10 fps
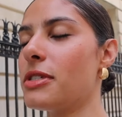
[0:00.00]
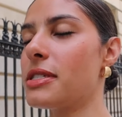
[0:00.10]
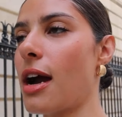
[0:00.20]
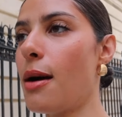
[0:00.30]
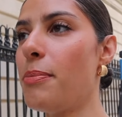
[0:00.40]
to
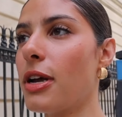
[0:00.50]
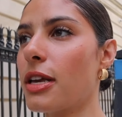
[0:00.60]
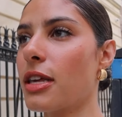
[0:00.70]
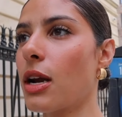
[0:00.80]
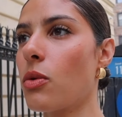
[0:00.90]
stop, but
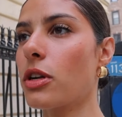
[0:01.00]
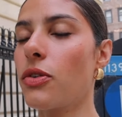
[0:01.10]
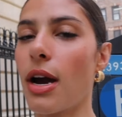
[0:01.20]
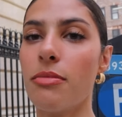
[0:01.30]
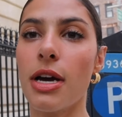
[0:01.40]
I think I wanna
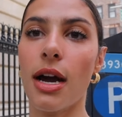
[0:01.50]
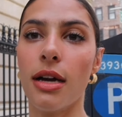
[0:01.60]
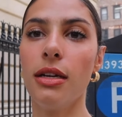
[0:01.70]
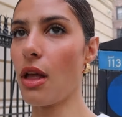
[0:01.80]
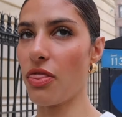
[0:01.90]
grab
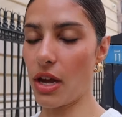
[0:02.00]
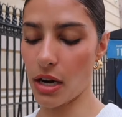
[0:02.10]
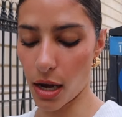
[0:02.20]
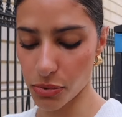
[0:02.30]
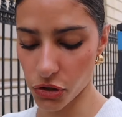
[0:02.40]
that. Then
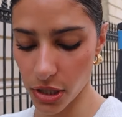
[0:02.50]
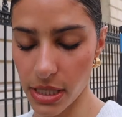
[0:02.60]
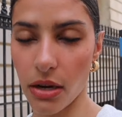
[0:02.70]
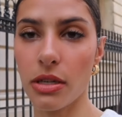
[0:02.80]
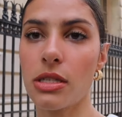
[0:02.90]
hop straight
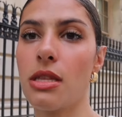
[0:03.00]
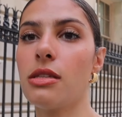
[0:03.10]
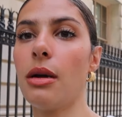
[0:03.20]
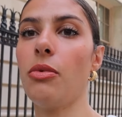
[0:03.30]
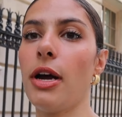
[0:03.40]
down into the
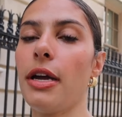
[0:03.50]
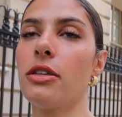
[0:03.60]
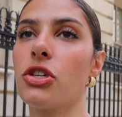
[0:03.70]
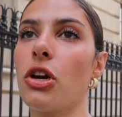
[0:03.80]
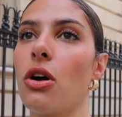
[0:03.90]
subway
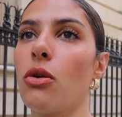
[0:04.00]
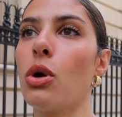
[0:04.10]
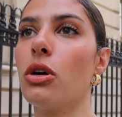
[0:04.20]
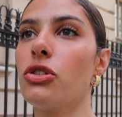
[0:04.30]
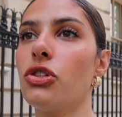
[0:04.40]
to
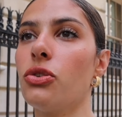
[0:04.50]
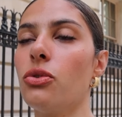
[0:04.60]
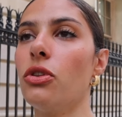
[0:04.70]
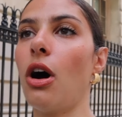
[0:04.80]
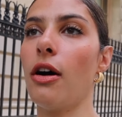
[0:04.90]
go
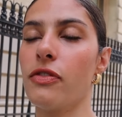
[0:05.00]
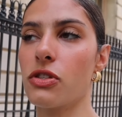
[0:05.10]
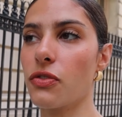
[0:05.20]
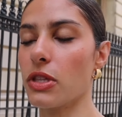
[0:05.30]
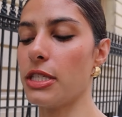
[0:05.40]
to the
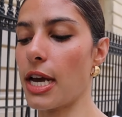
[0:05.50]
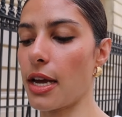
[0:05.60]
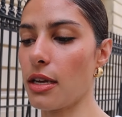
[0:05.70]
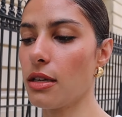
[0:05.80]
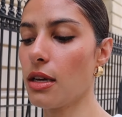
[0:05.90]
office for the
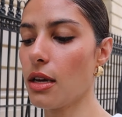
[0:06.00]
day.